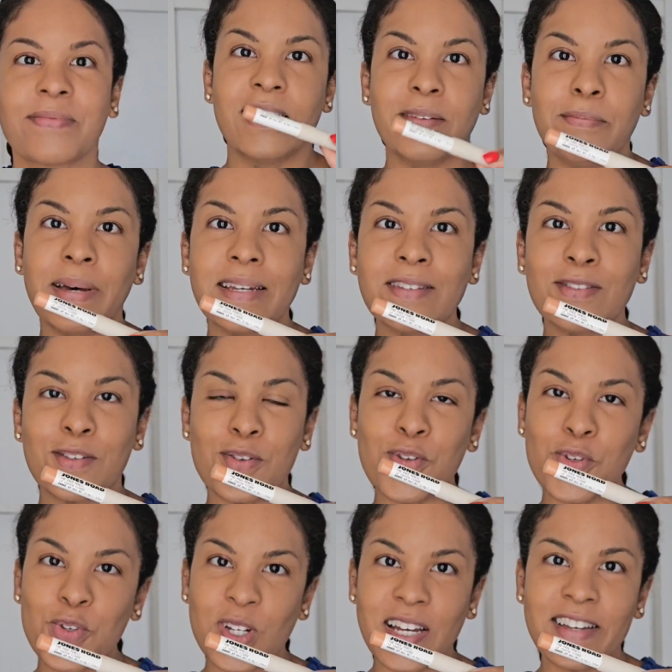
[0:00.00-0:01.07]
The best
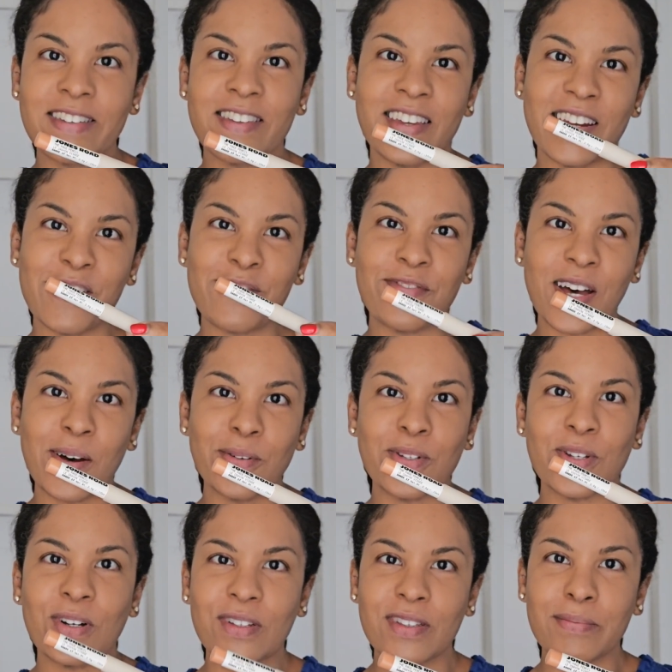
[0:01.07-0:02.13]
neutralizer that I found
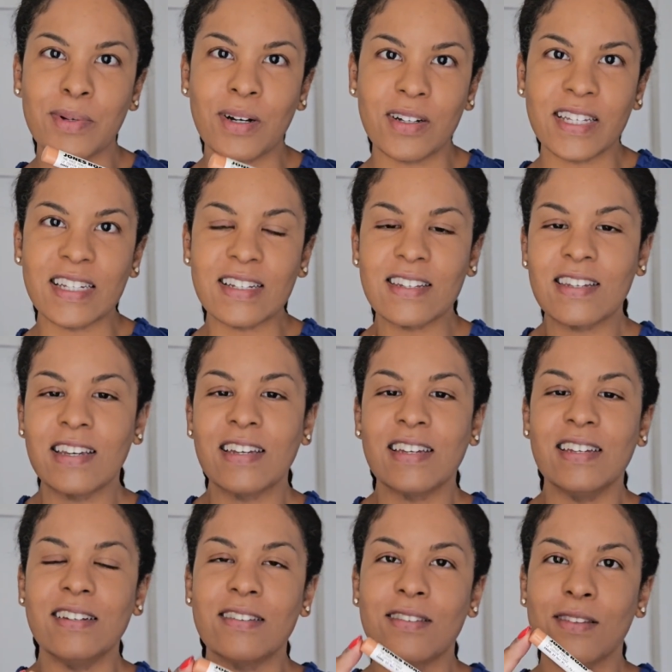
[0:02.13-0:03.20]
on the market
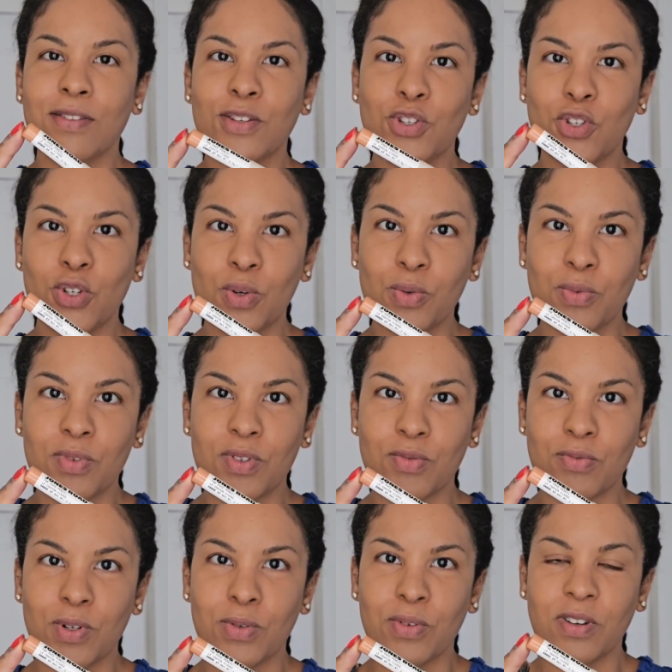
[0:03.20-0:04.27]
is the Jones
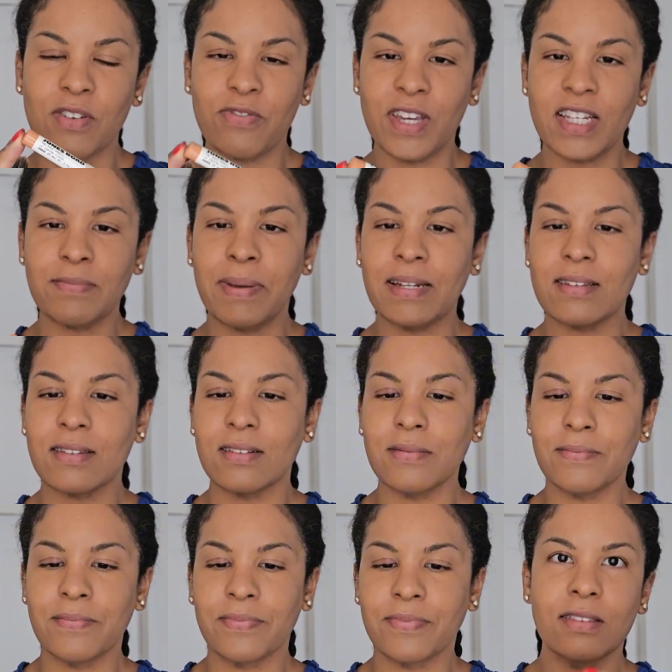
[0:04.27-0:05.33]
Road Face
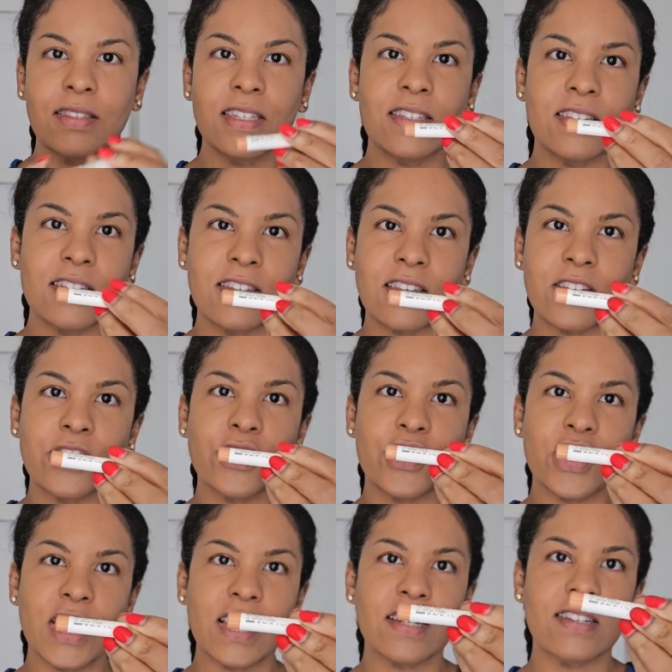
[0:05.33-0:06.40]
Pencil. This is
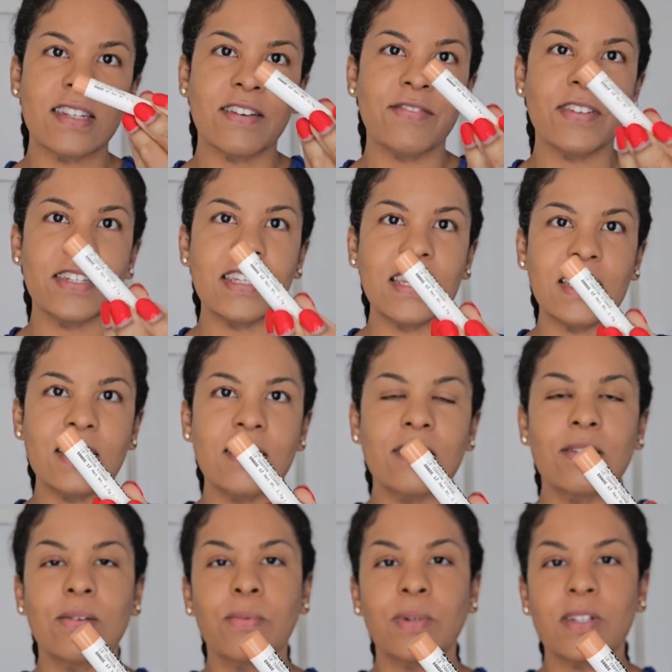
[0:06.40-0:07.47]
shade
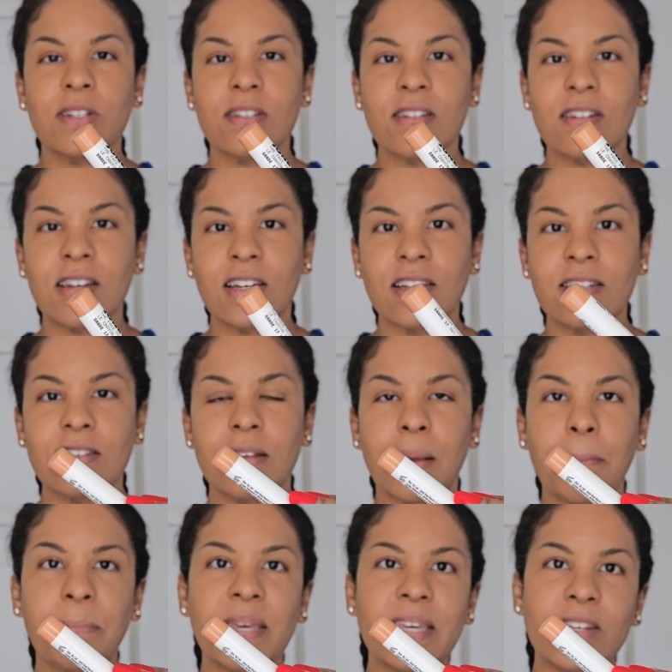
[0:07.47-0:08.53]
17, which is a nice
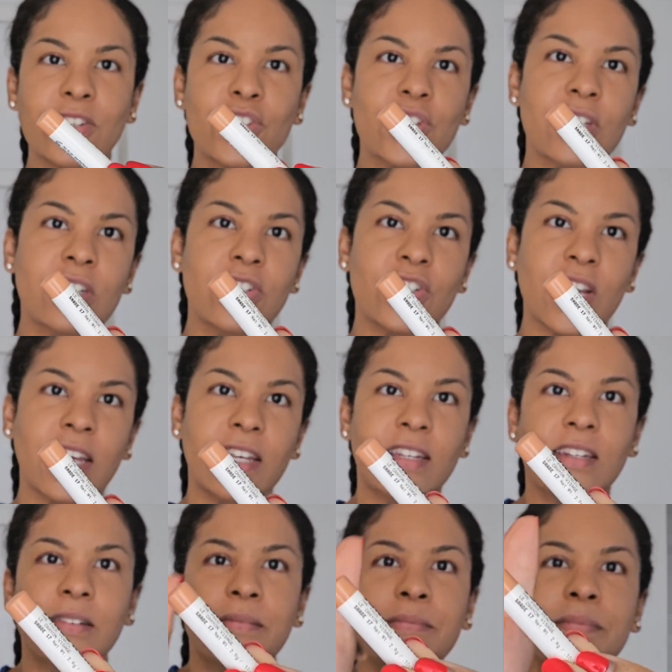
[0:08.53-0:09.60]
peach
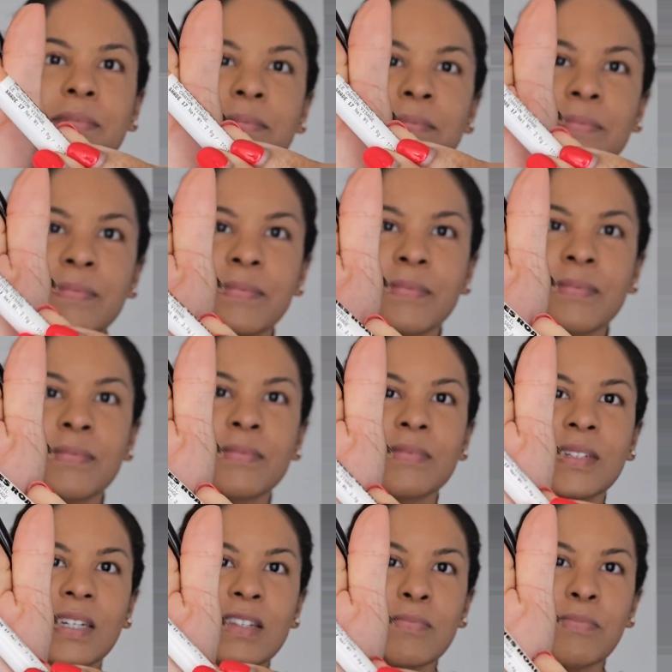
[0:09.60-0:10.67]
shade.
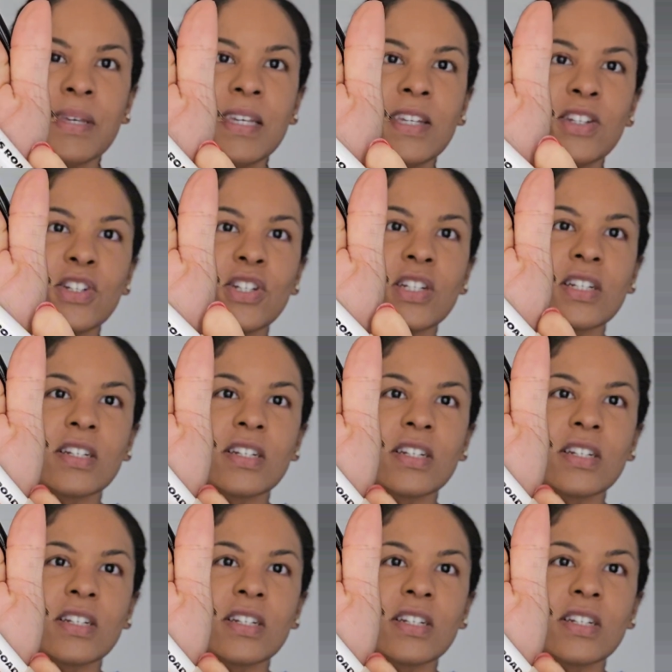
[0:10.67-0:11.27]
Nice peach.